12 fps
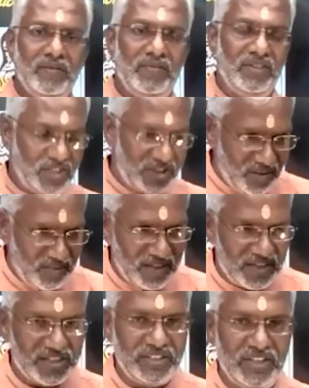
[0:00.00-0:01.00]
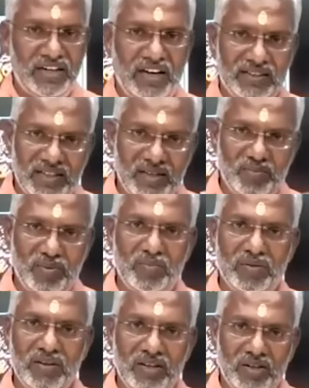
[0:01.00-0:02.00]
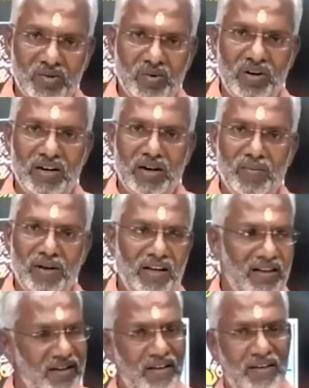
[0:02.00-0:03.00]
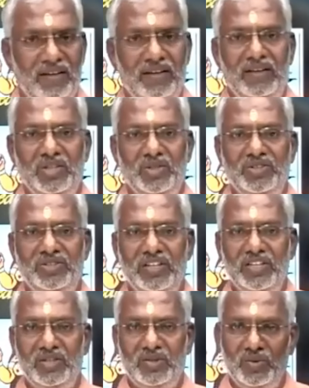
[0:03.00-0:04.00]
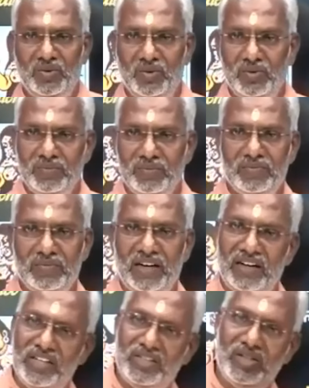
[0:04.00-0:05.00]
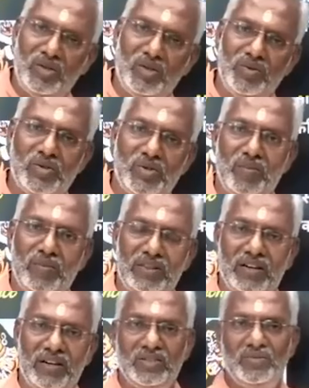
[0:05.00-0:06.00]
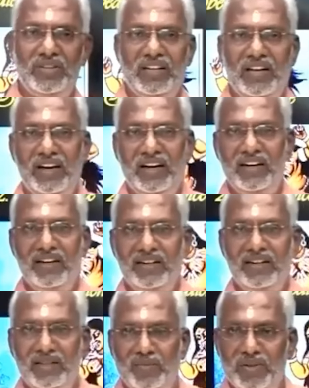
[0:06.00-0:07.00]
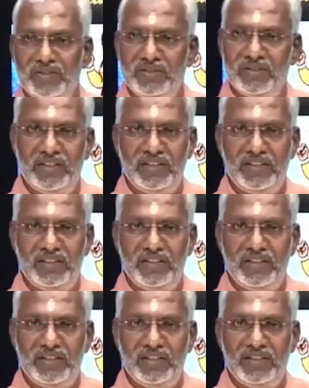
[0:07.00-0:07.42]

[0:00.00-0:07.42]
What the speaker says: Vasishtha Maharishi and other people, they told Rama, Swastirastu. And listen to Vishwamitra. He is a very highly learned person.